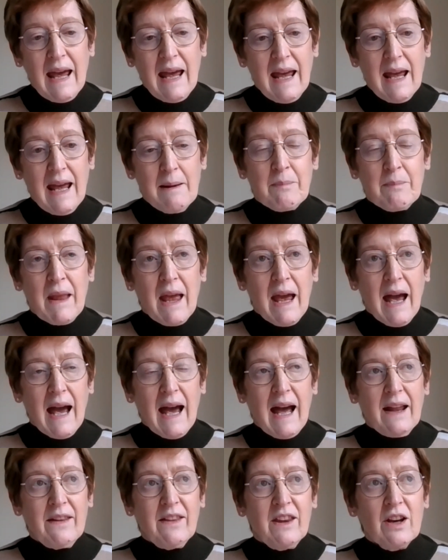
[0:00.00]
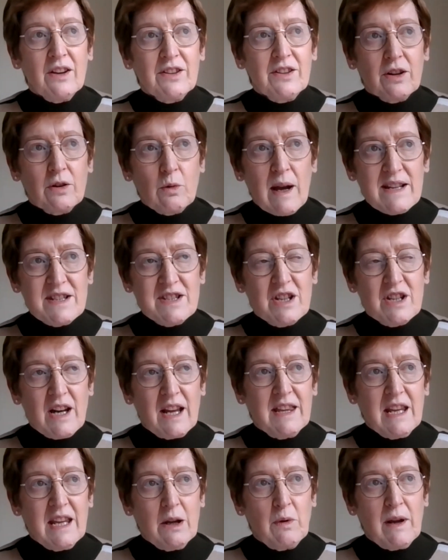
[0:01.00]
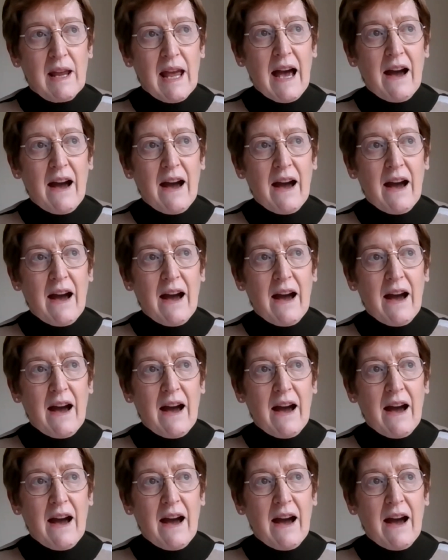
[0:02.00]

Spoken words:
And the other question I think we